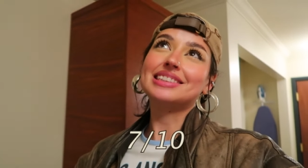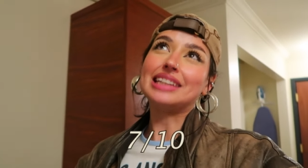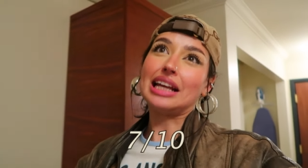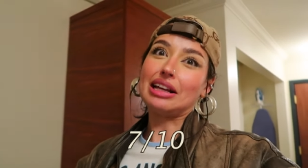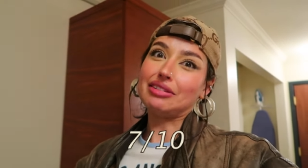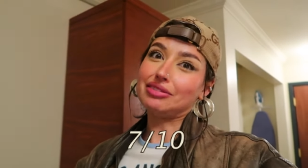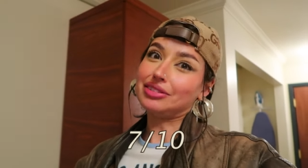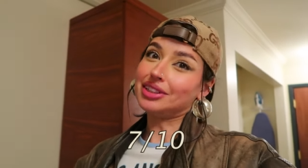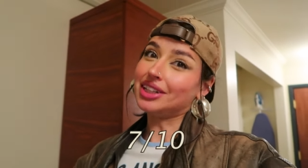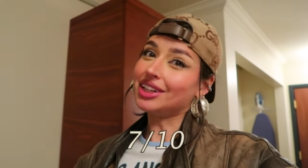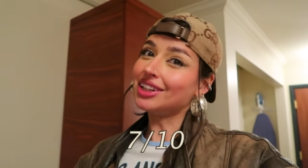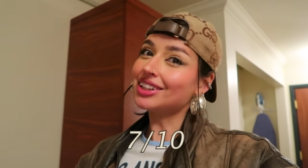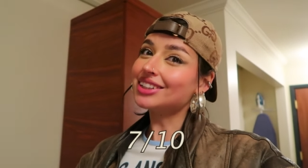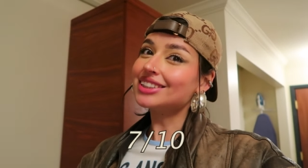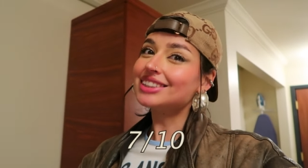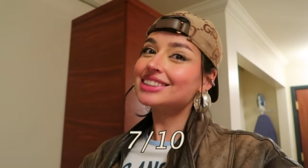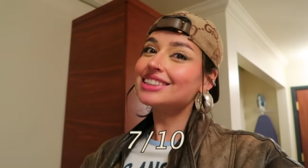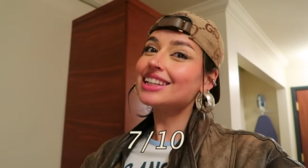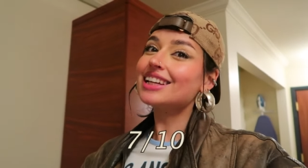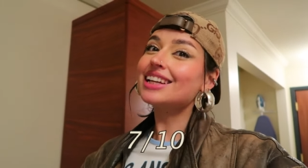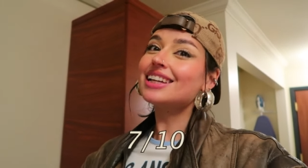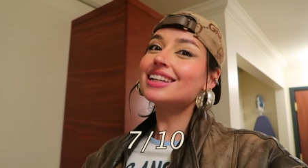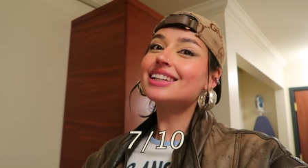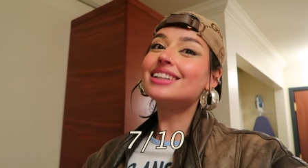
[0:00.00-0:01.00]
7 out of
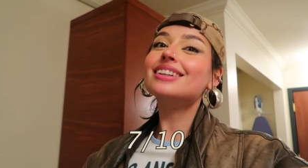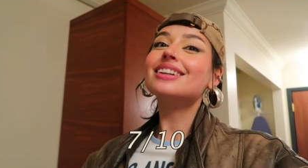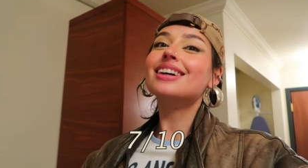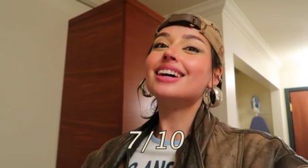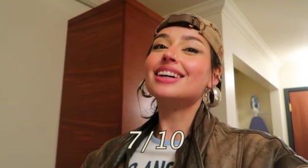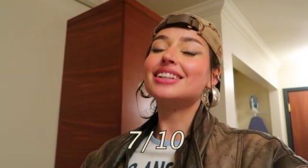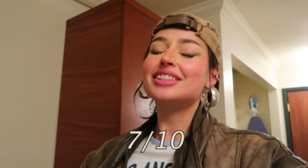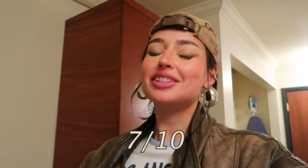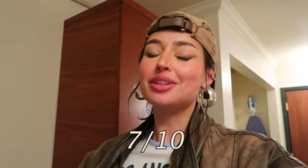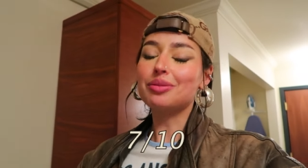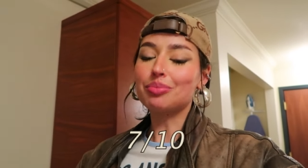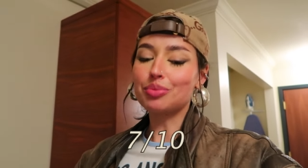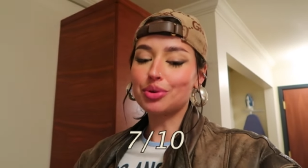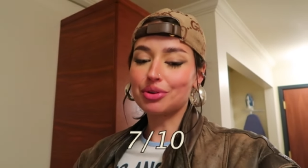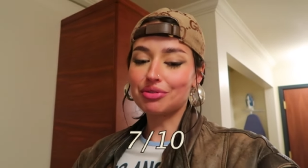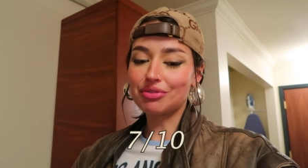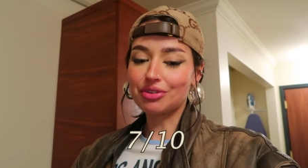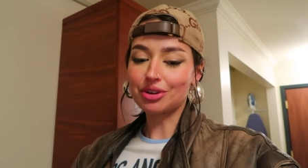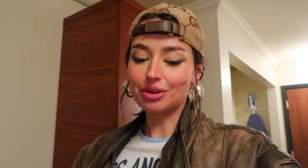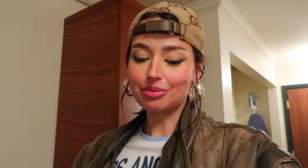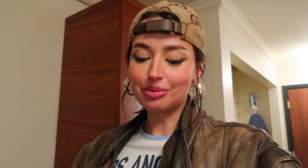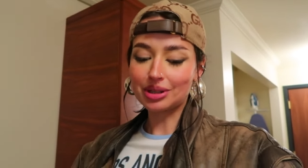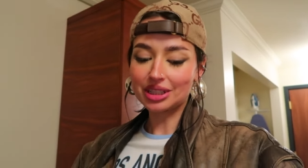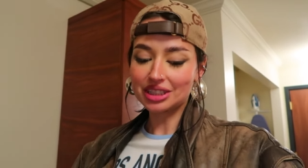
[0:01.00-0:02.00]
10. I still
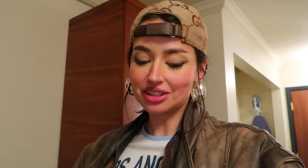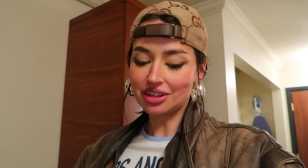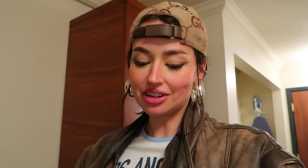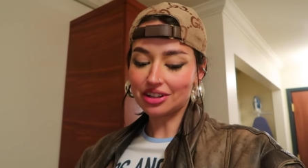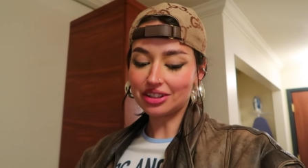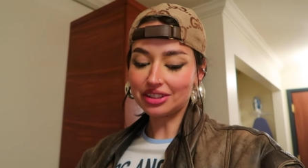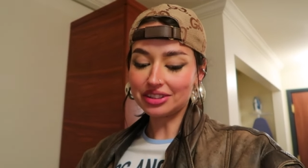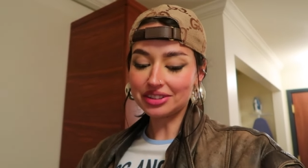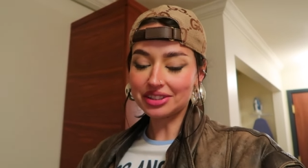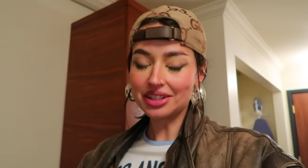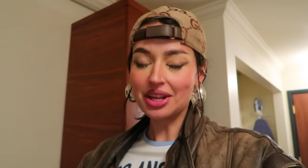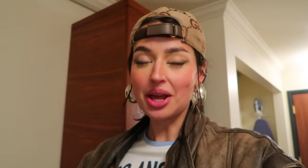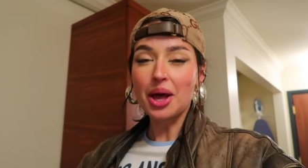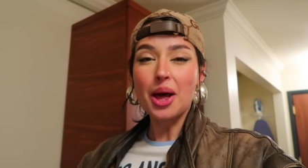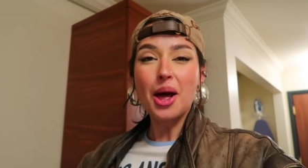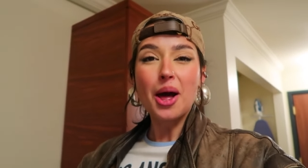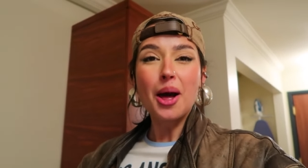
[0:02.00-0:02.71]
prefer McDonald's,